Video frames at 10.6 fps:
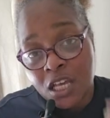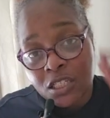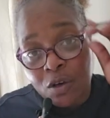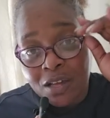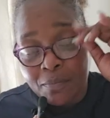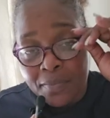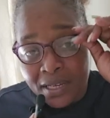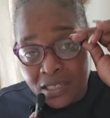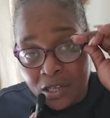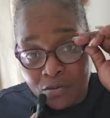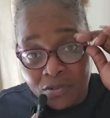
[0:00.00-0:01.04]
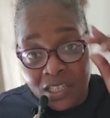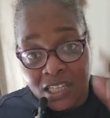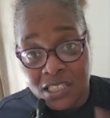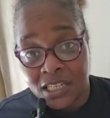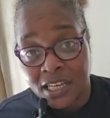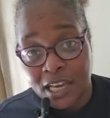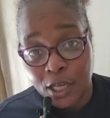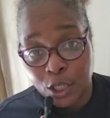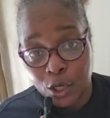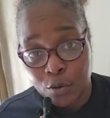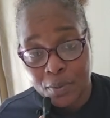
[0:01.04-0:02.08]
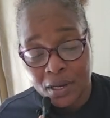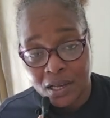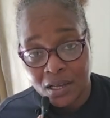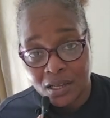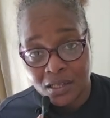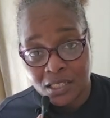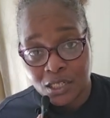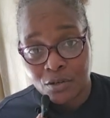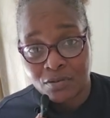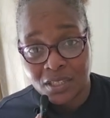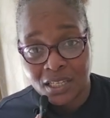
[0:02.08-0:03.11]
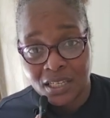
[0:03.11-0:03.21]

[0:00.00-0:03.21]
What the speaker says: So I mix certain things together because certain